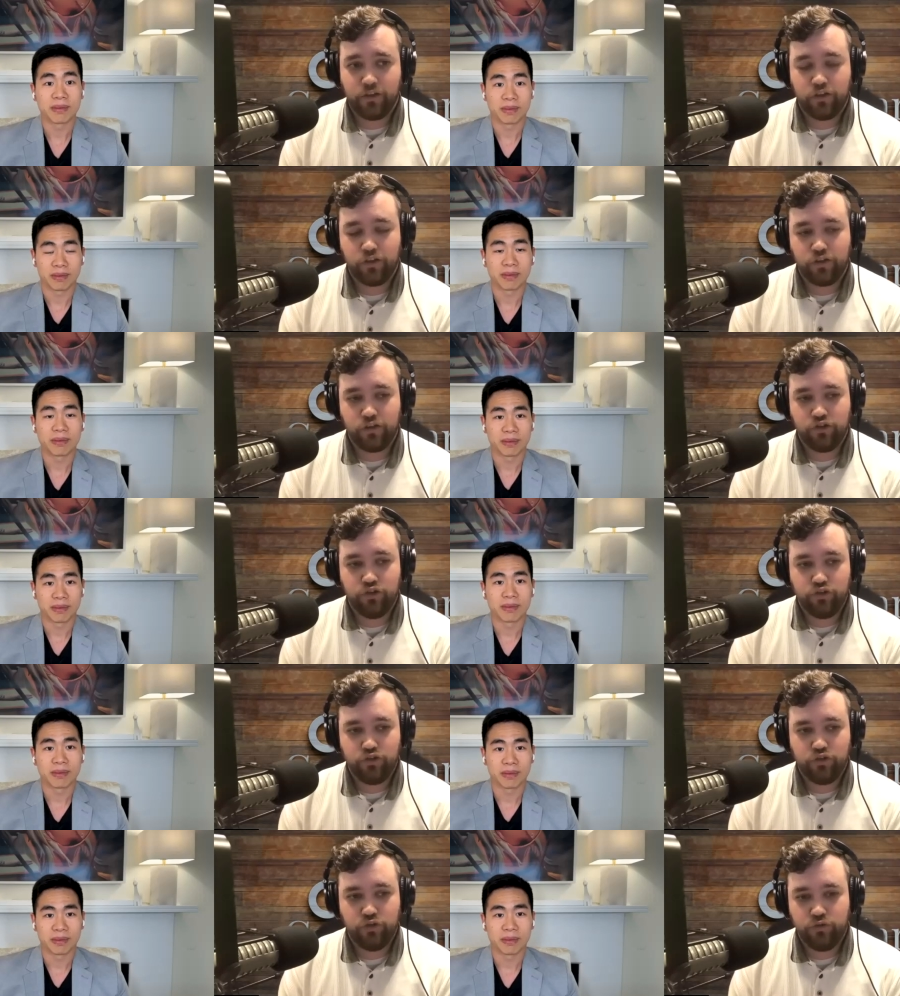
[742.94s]
Speaker 1: this
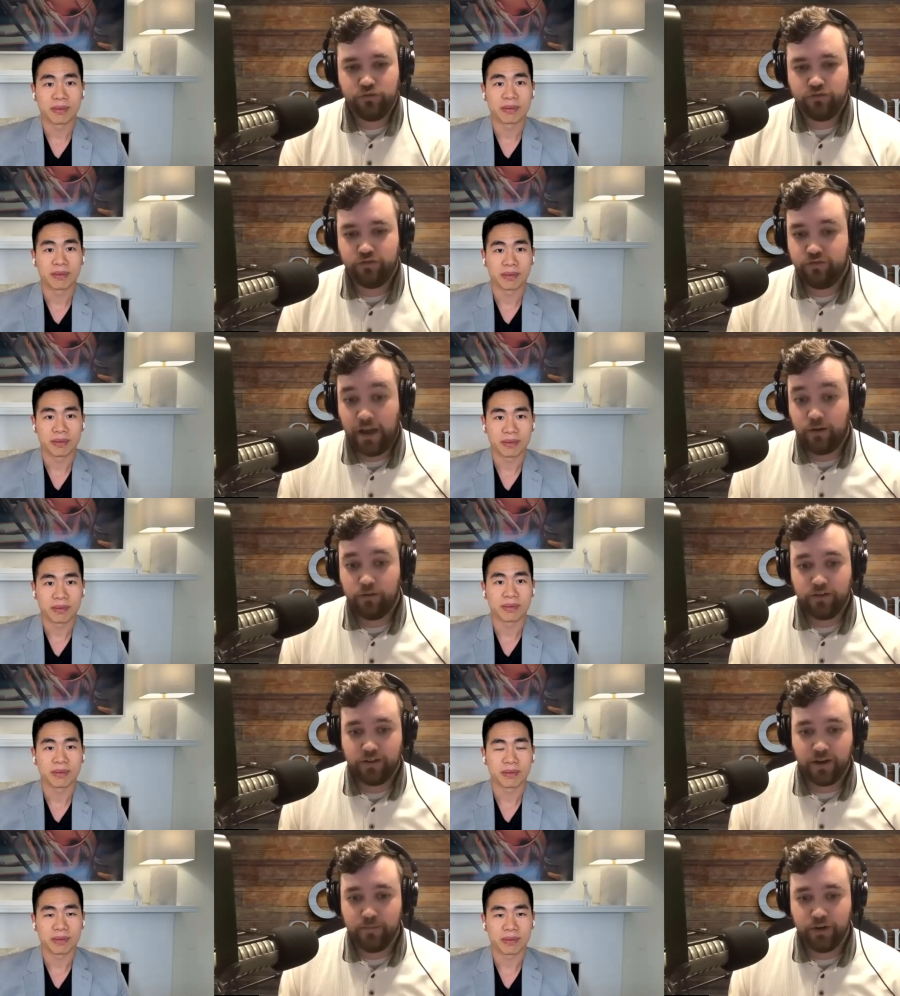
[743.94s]
decision to found
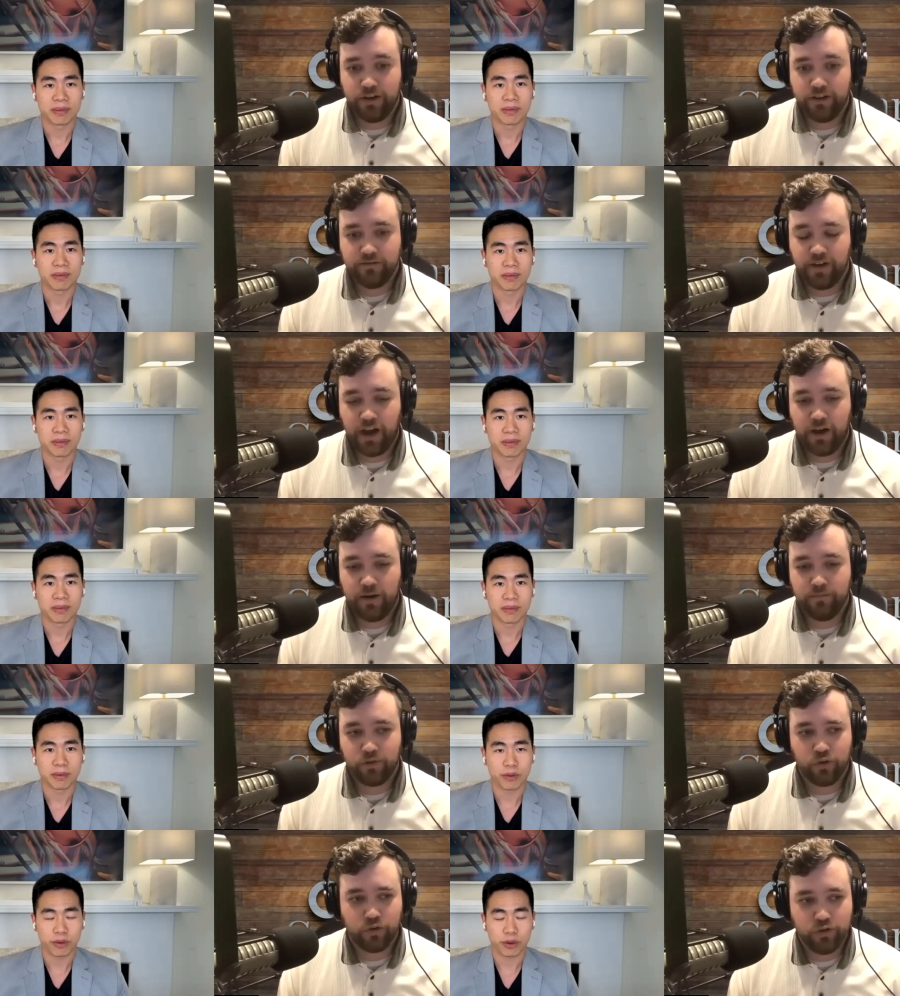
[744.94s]
a company. Um,
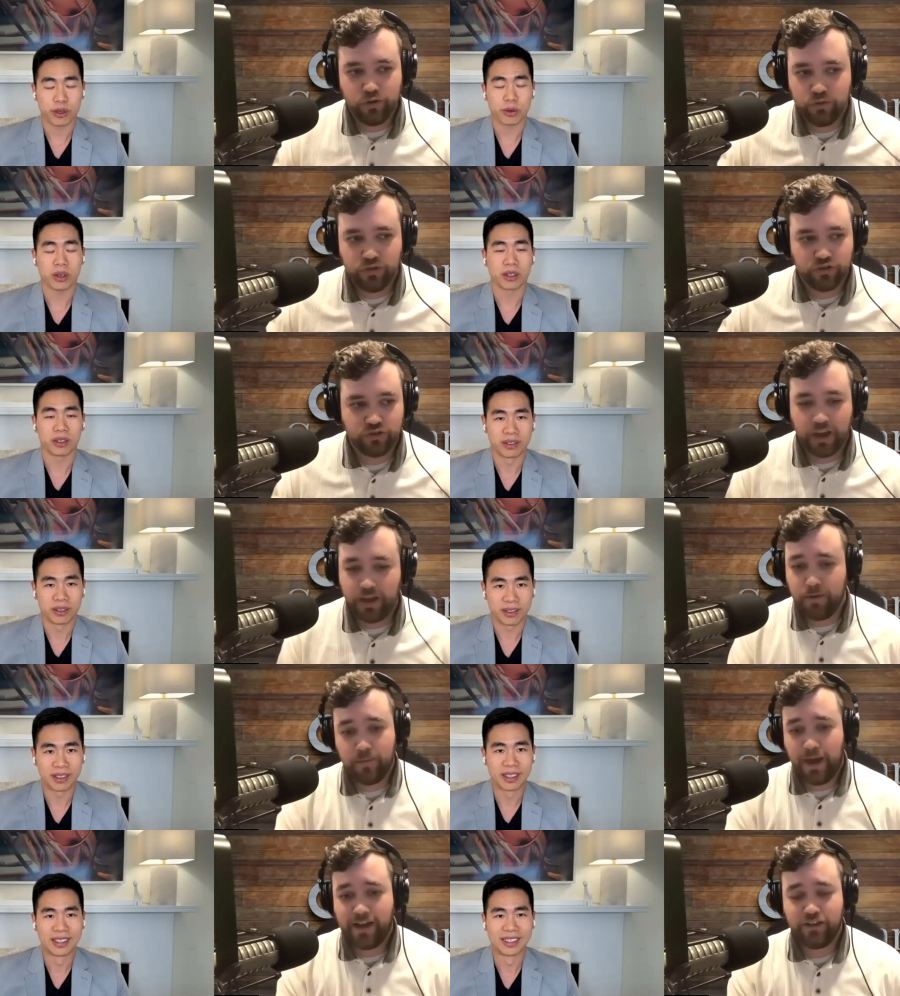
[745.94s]
so For could sure. you just take
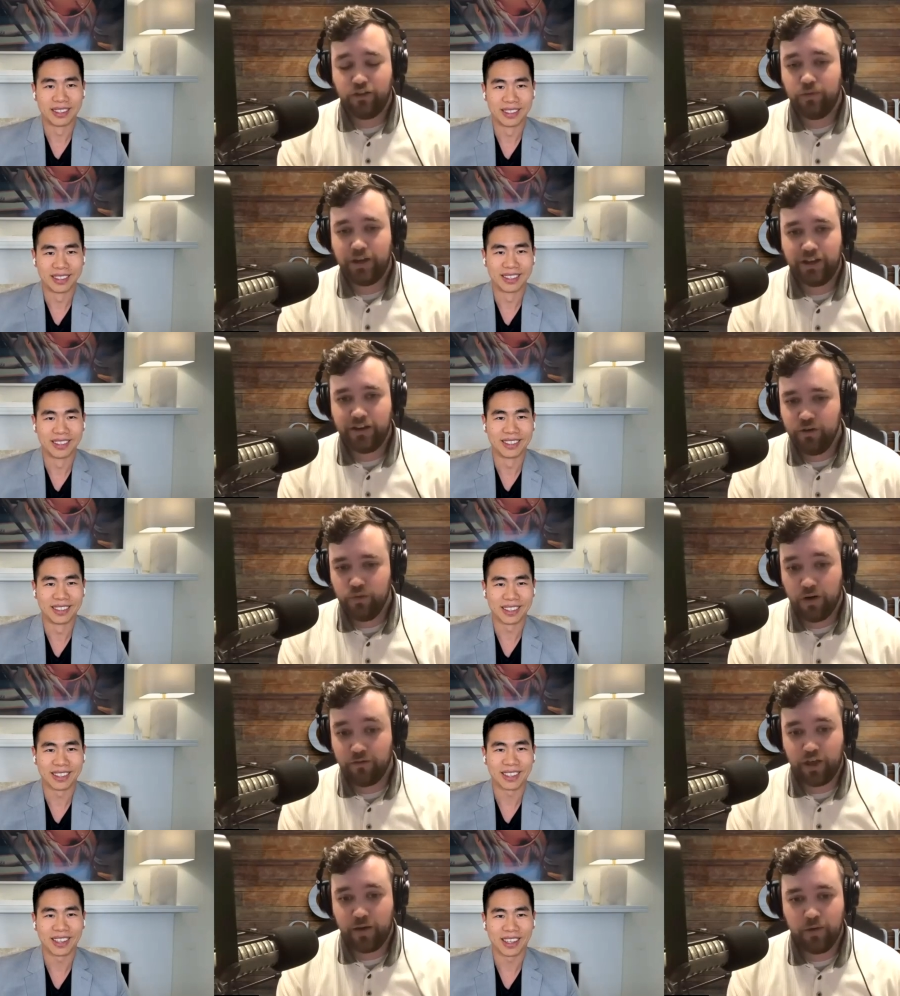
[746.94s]
me back to the beginning,
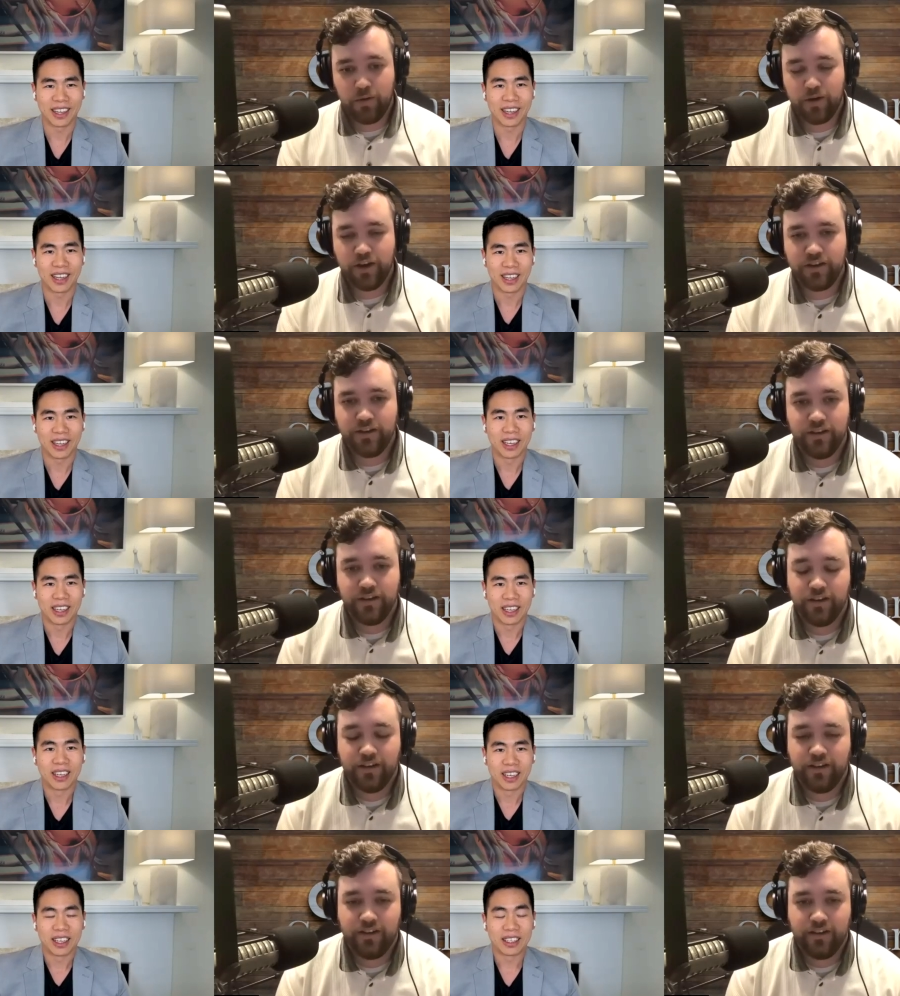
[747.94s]
wherever that may be?
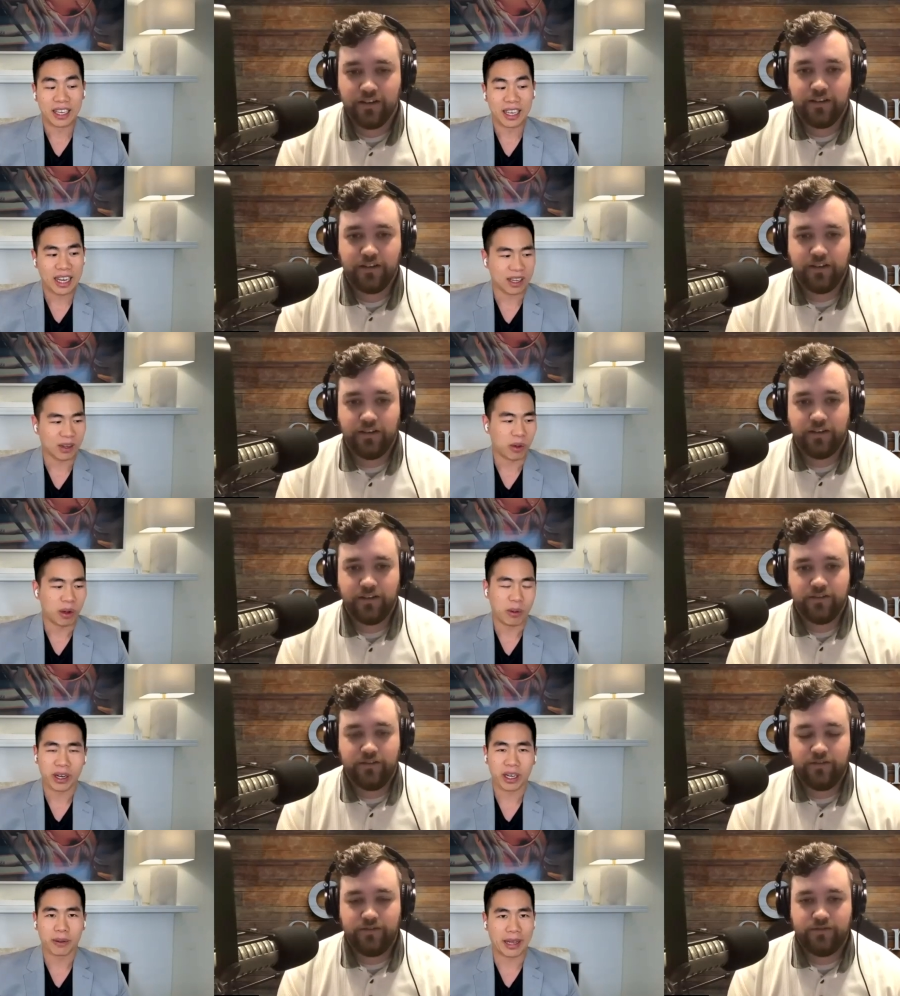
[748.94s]
Speaker 2: Yeah, well, we're going
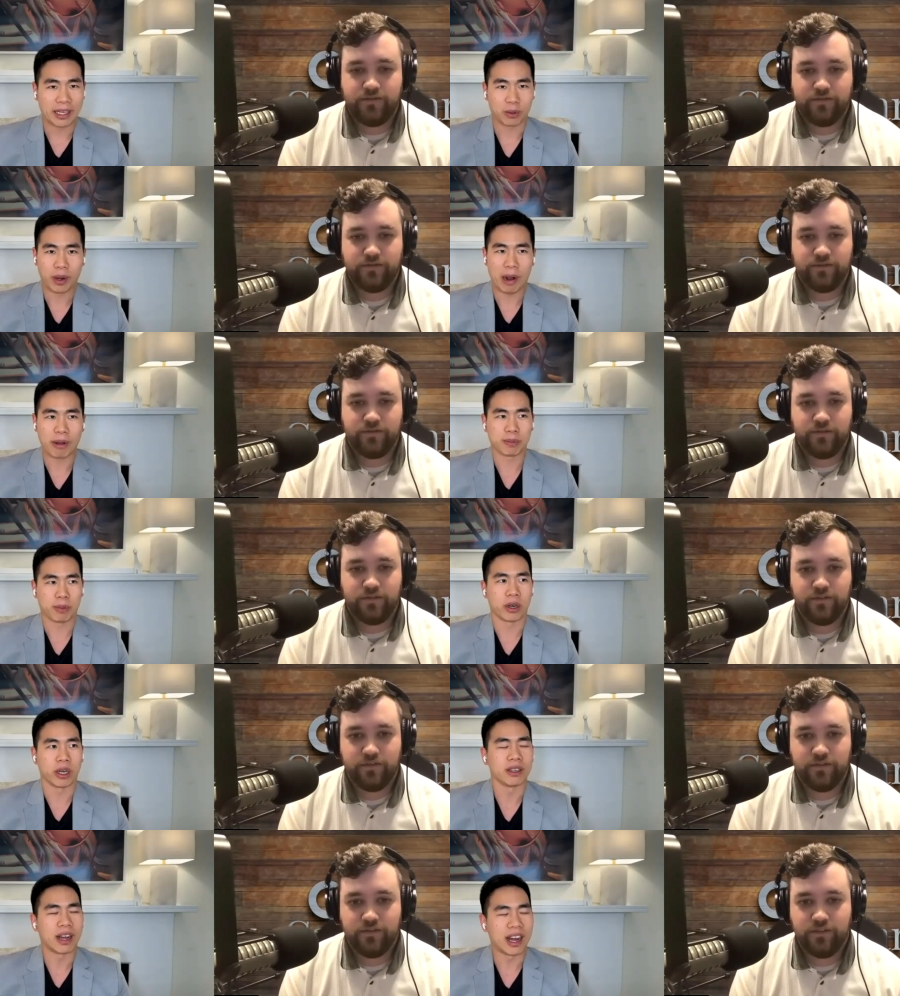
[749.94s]
to go back to when I was born.
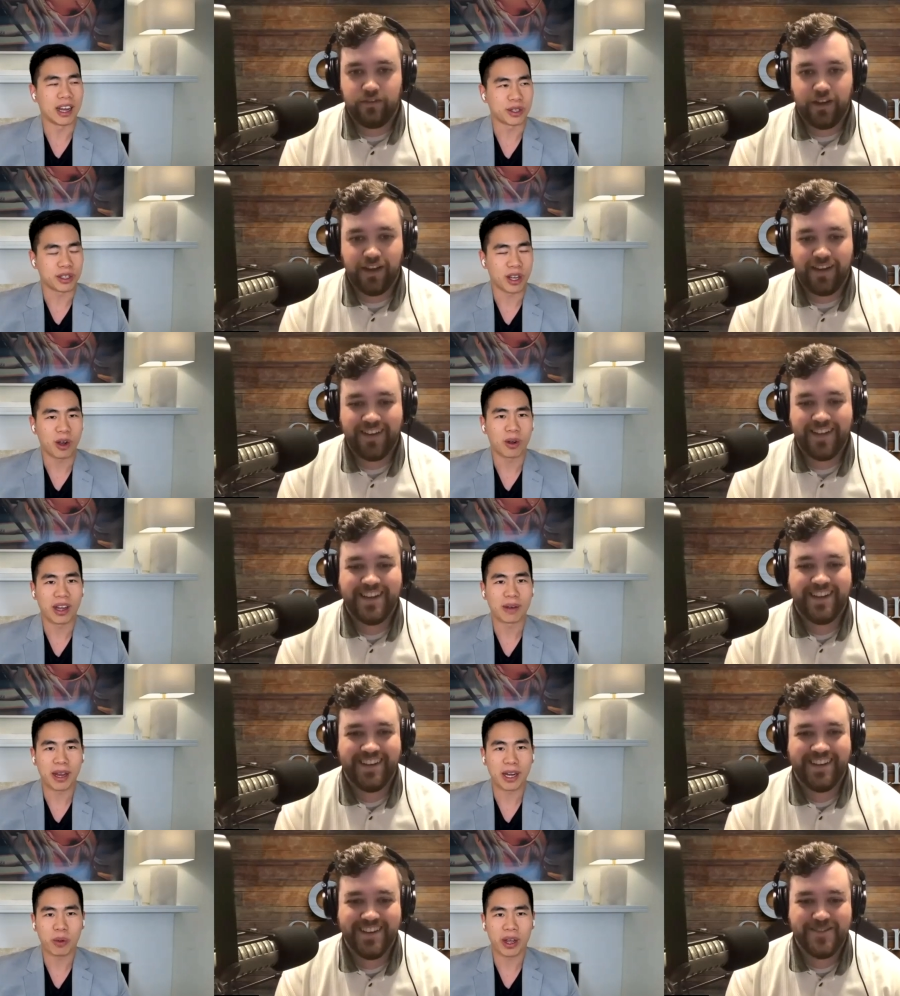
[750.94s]
Uh, so, in
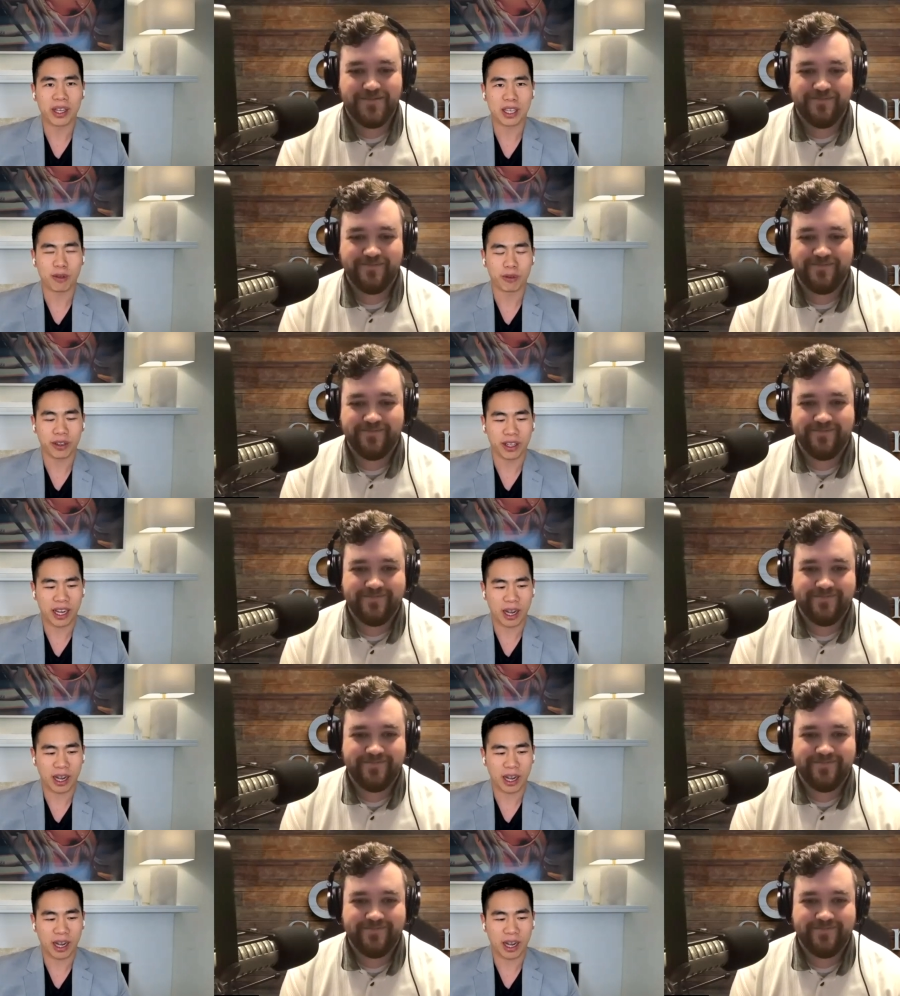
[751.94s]
many ways, I feel like I